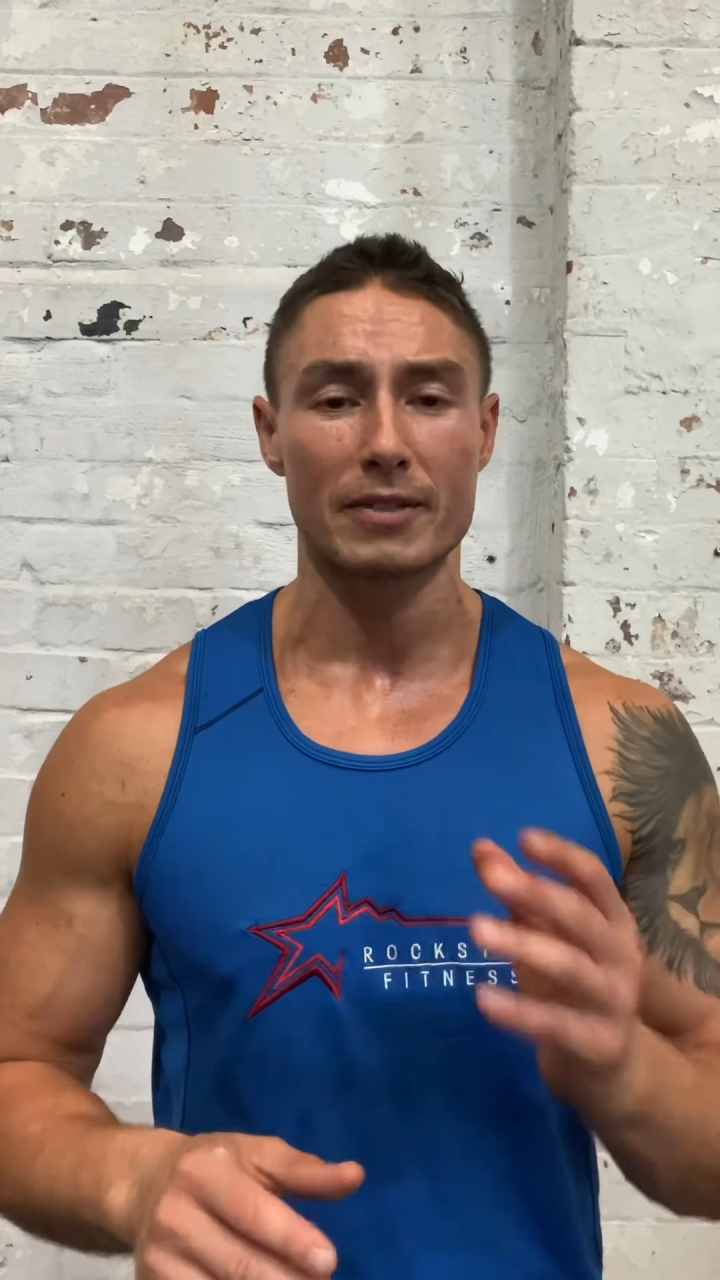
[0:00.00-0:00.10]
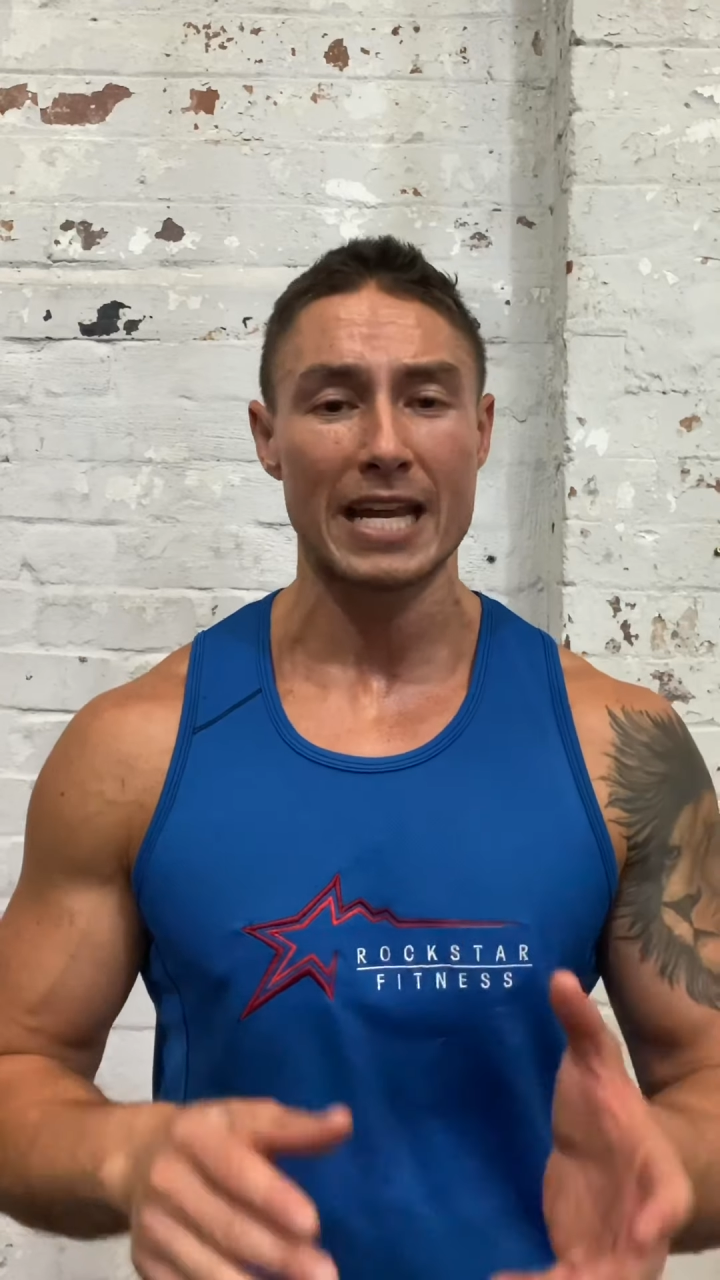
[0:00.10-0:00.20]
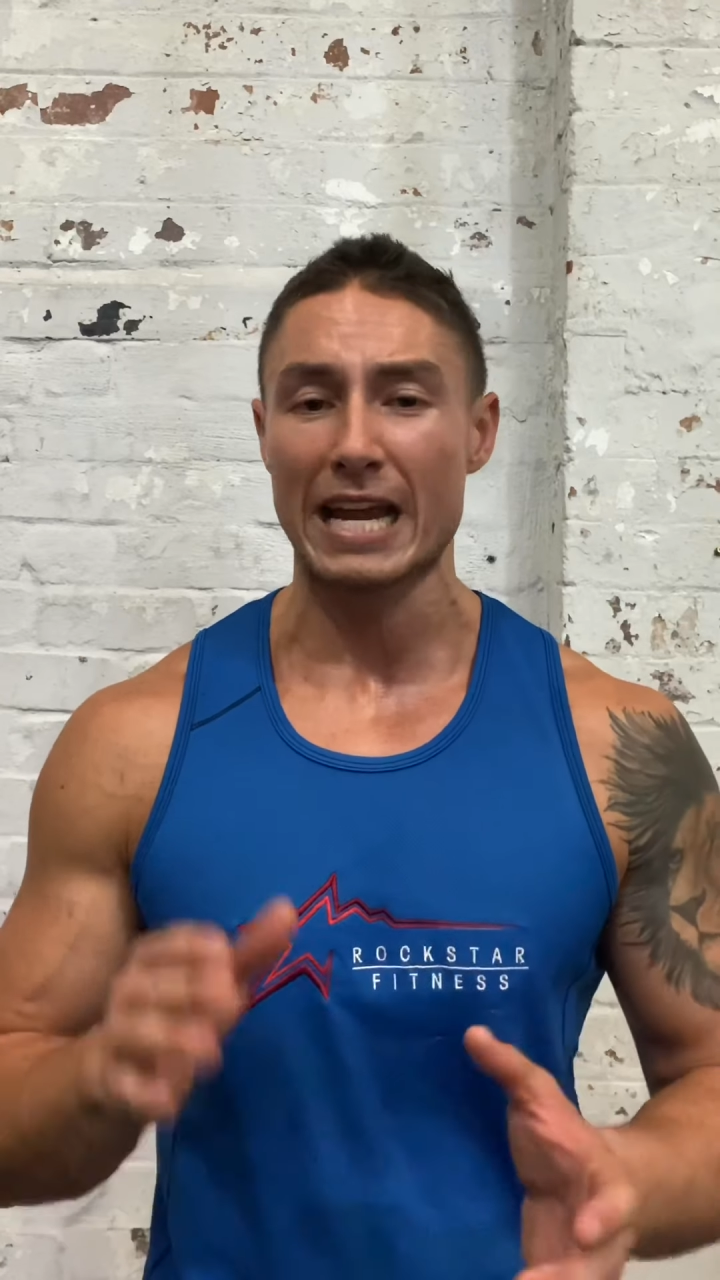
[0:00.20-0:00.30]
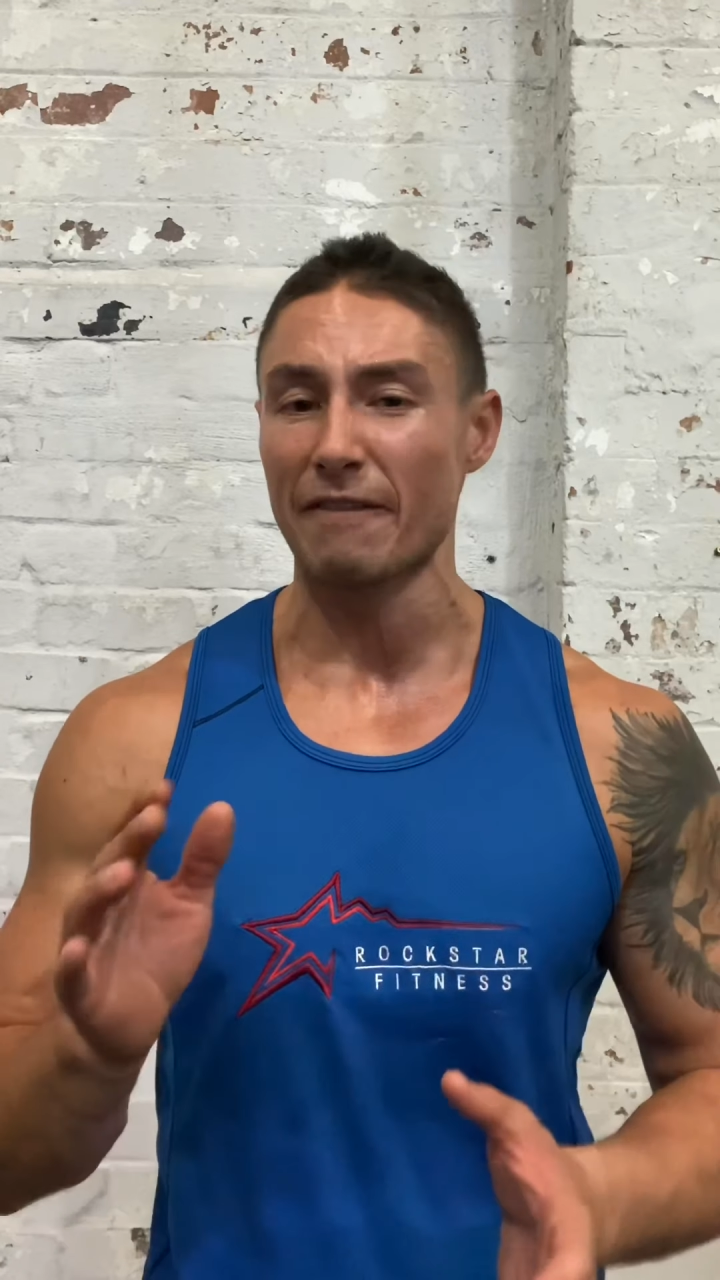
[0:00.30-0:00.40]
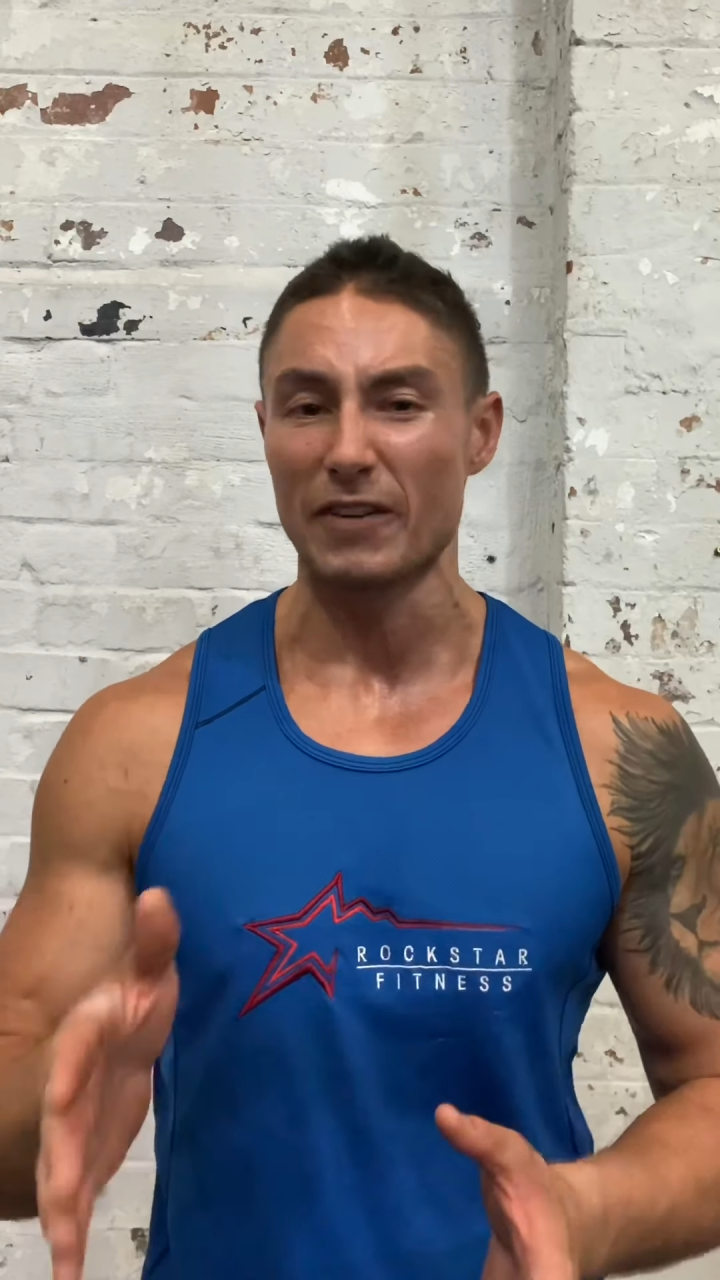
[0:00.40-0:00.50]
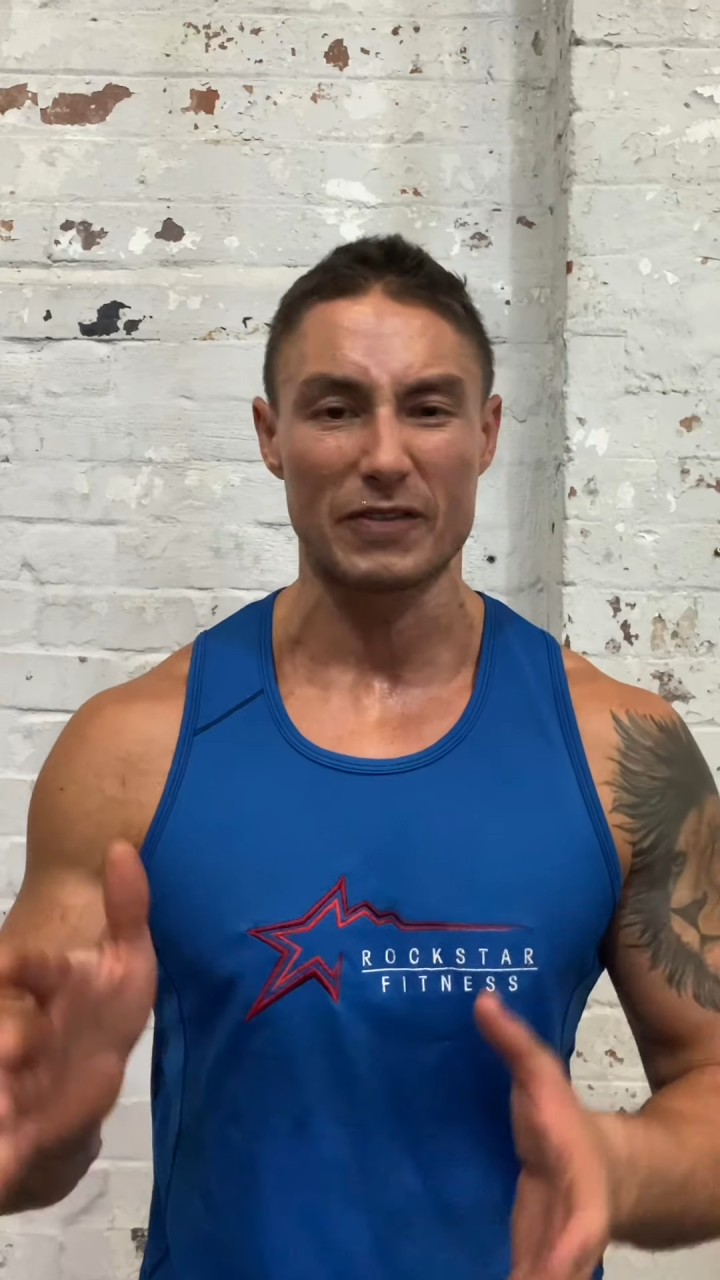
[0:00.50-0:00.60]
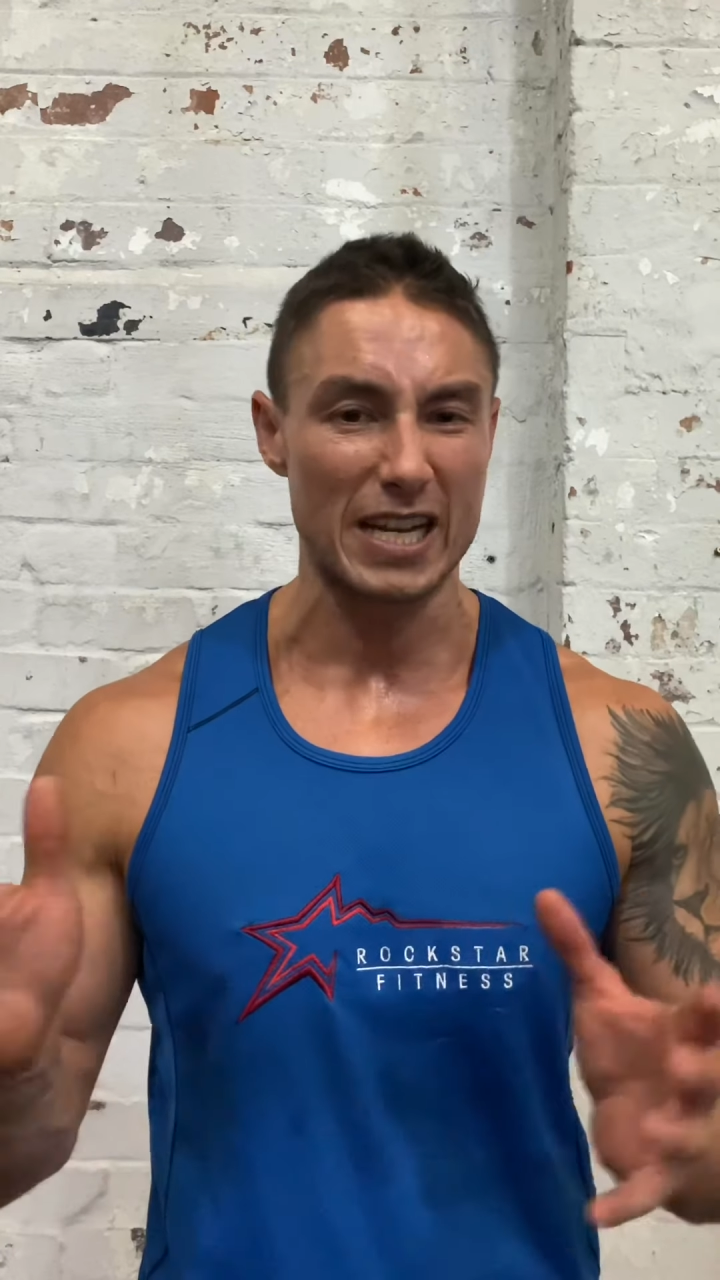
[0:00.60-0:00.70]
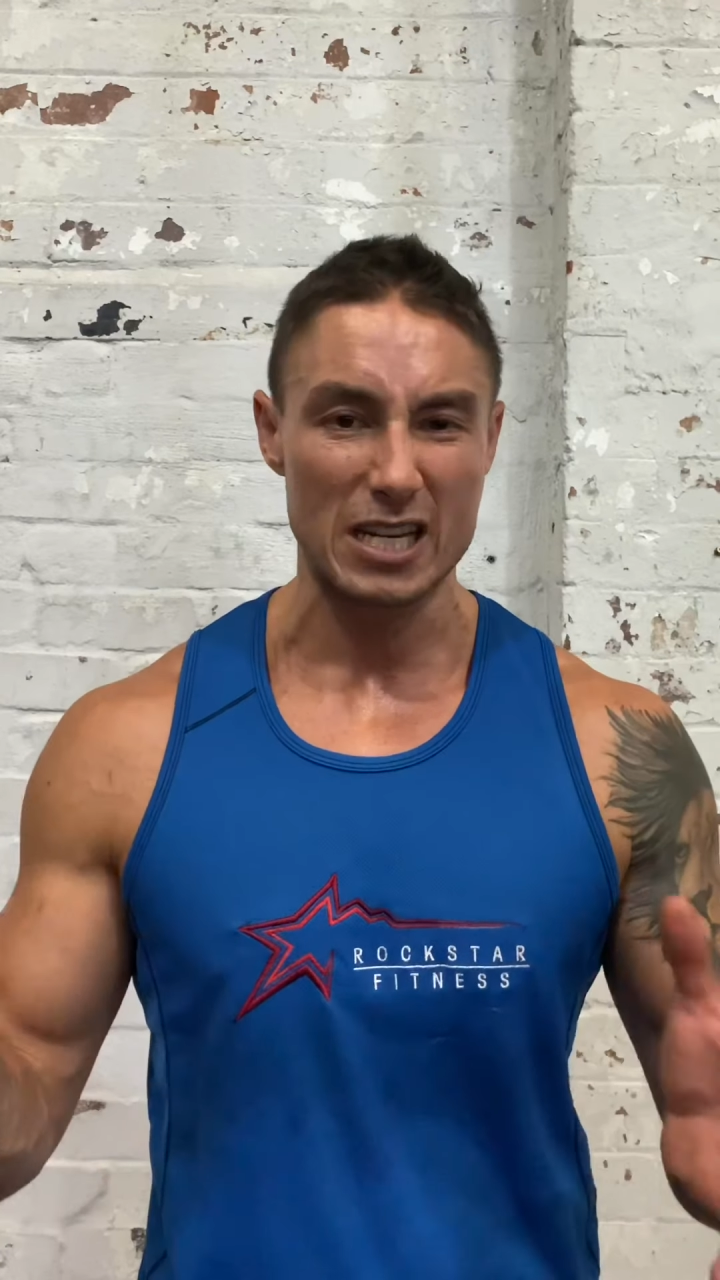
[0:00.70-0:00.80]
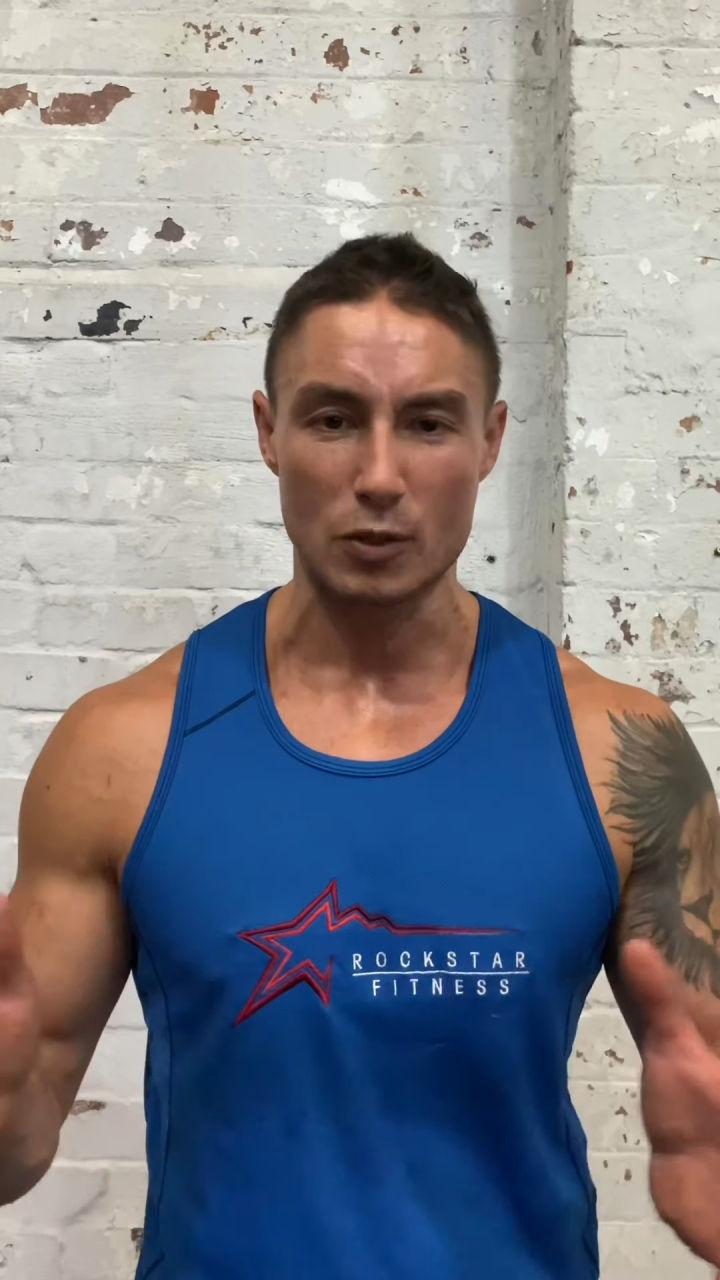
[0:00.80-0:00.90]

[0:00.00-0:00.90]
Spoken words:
10, 15,